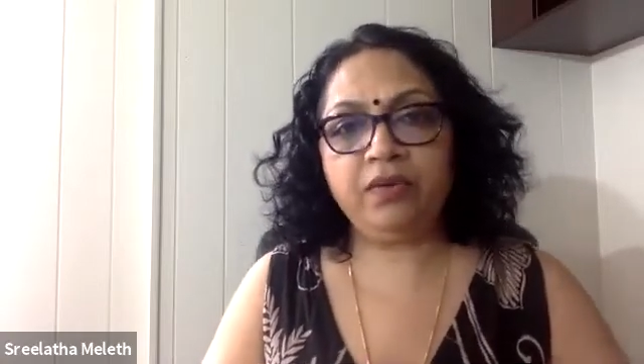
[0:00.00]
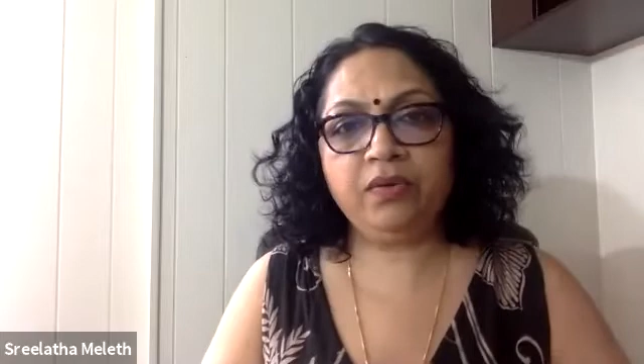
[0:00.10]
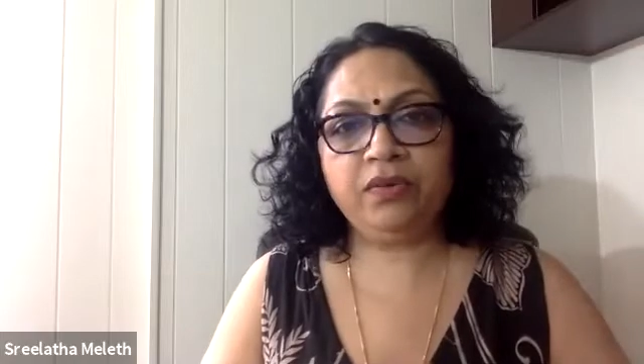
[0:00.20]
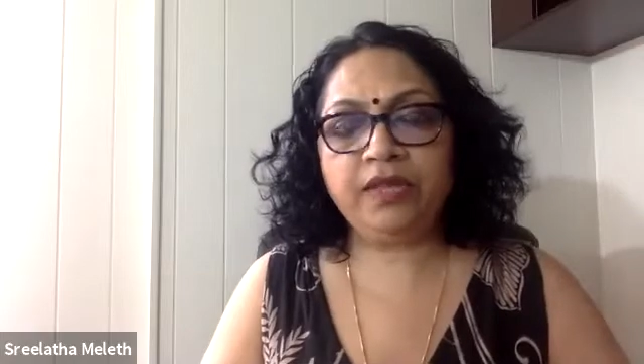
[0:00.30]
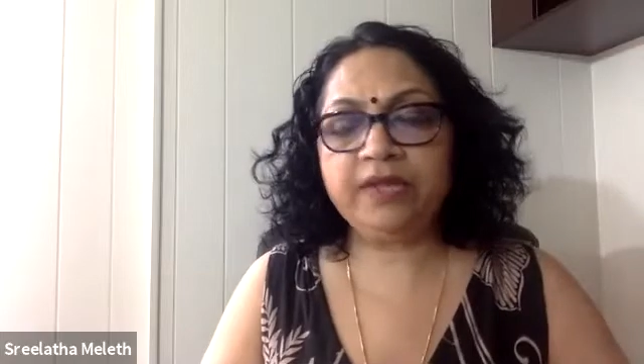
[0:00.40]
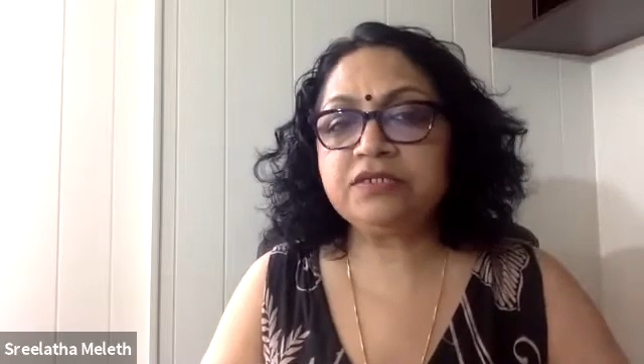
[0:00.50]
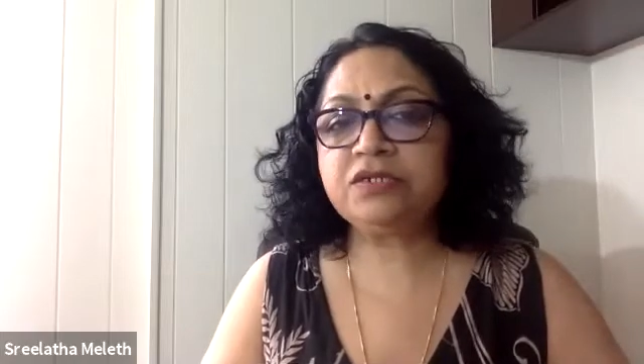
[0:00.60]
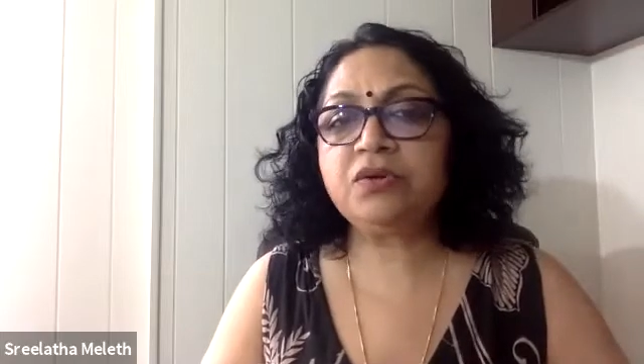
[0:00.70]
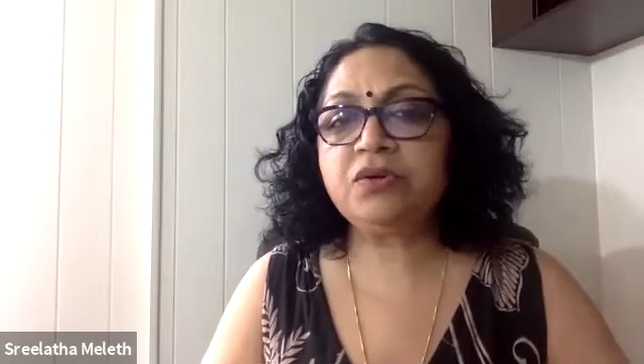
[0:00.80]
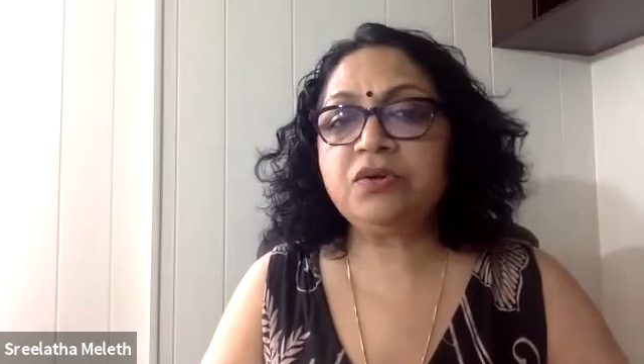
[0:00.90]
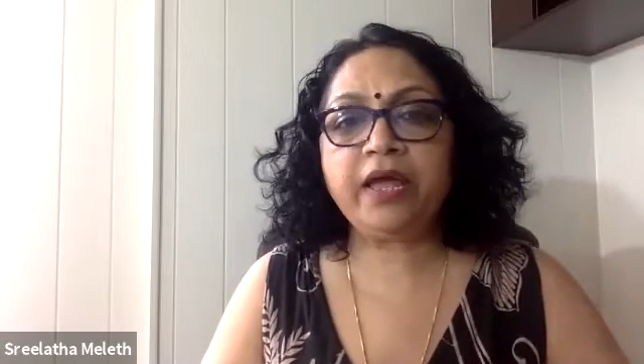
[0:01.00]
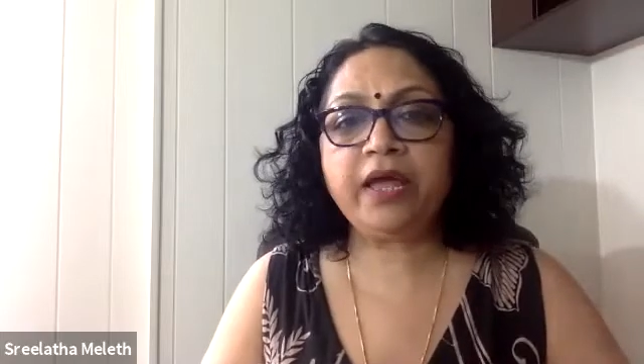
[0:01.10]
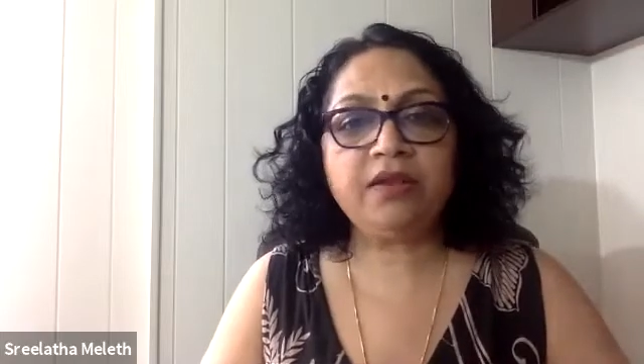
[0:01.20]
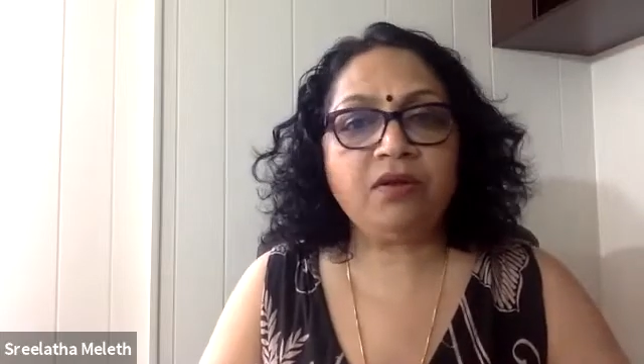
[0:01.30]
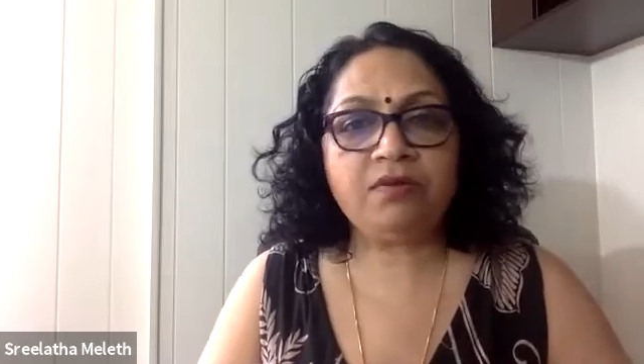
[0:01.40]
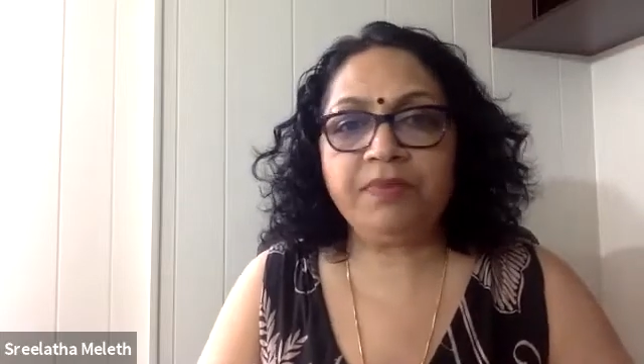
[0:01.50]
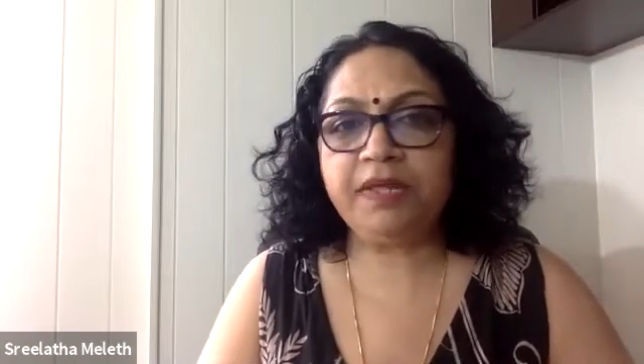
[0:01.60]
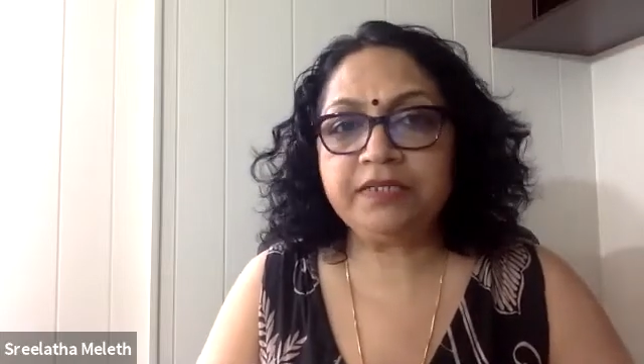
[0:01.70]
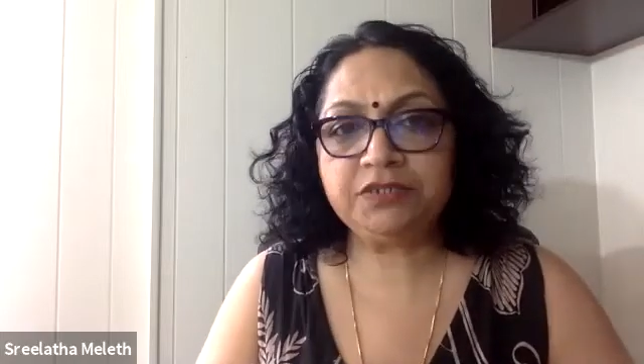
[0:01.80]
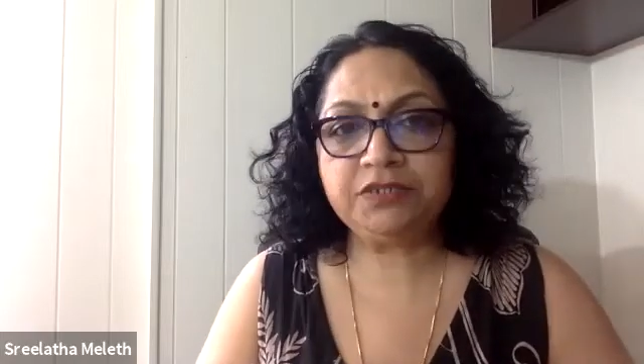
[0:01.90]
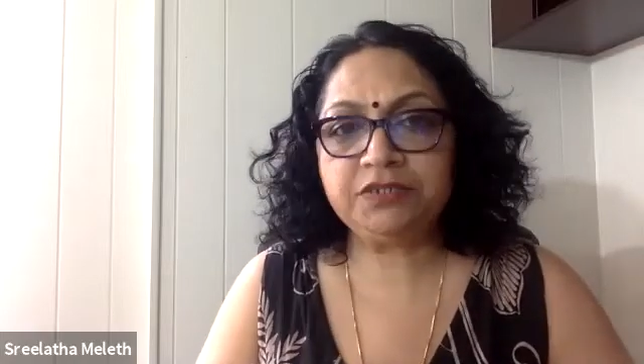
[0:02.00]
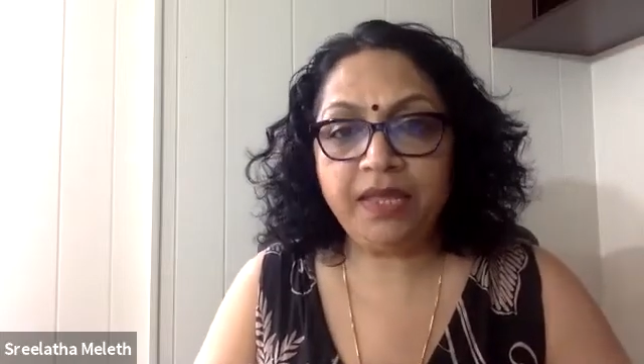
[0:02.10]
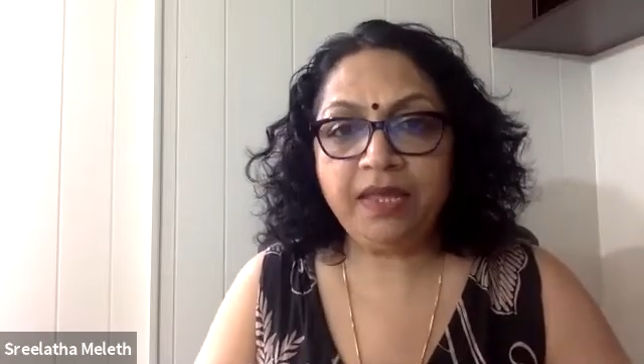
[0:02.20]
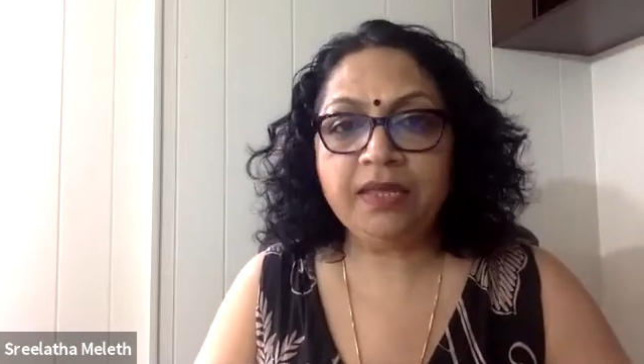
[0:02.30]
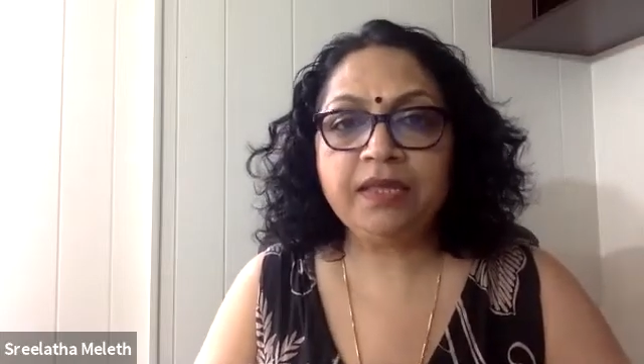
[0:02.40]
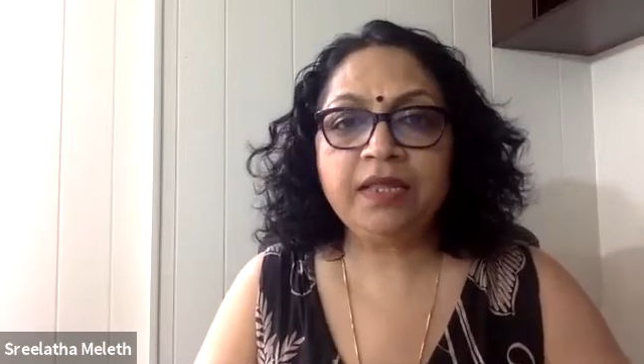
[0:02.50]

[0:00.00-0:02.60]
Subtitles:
There is no right or wrong place to be.